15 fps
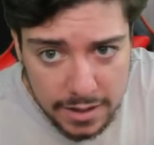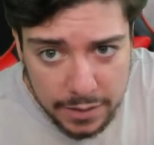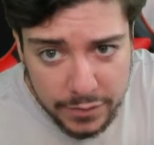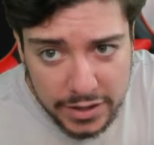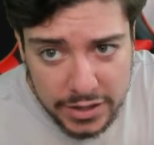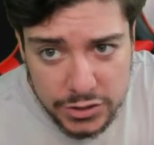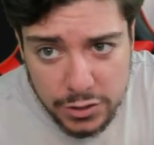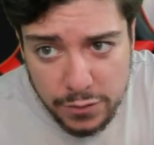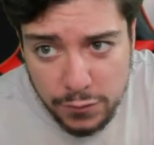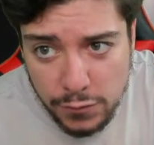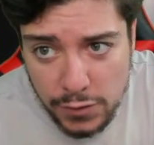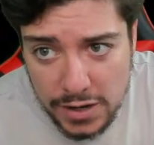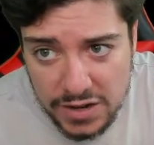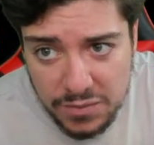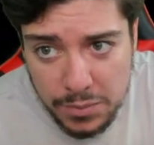If you guys are
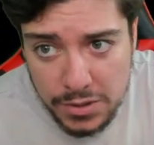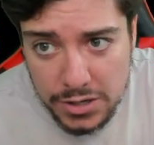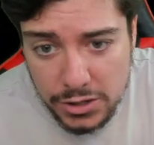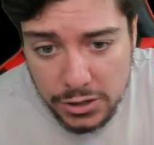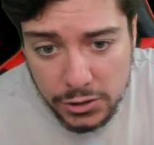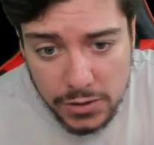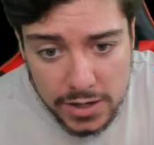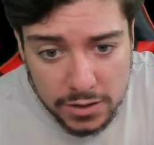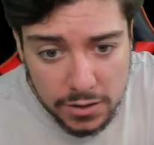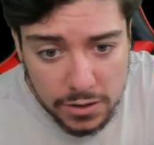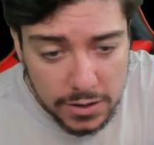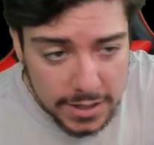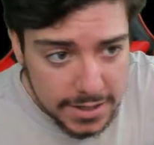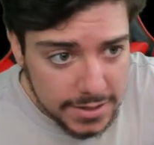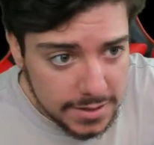afraid of putting your credit
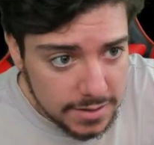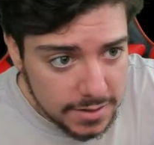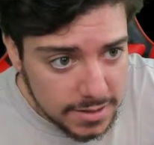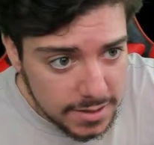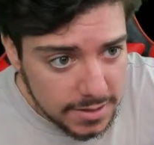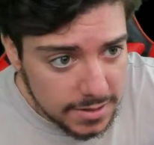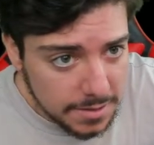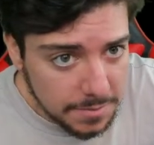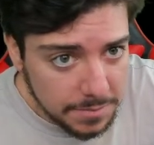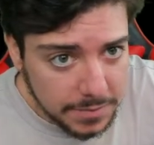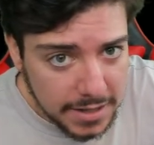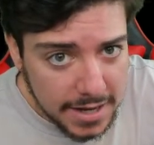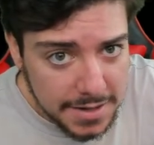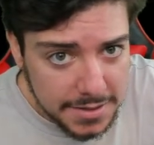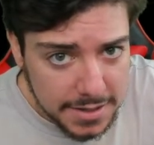card into the system,
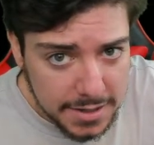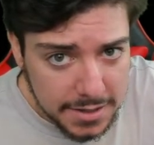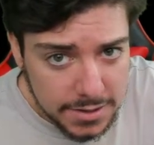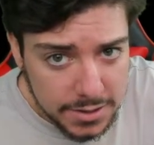guys, it is a